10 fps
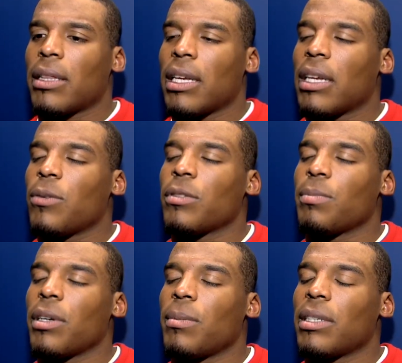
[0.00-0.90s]
think it was
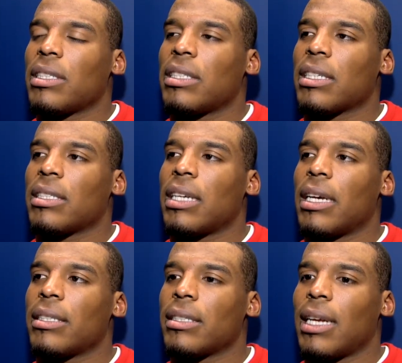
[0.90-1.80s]
pretty much a
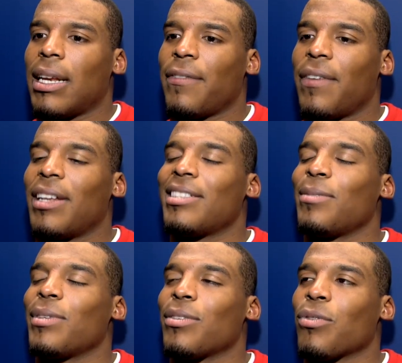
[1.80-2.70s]
success. And
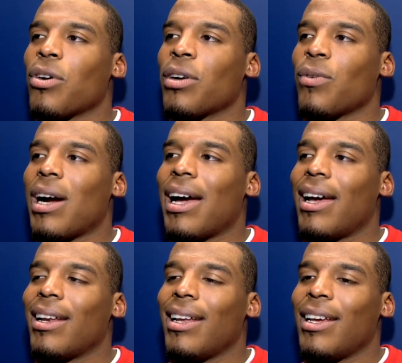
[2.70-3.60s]
finishing with the Roaring
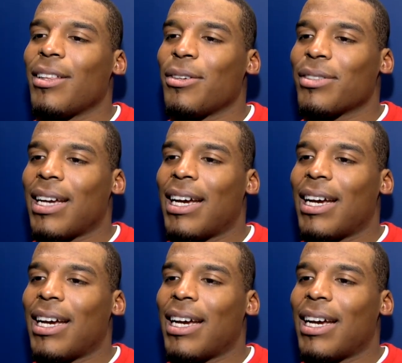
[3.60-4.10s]
Riot, those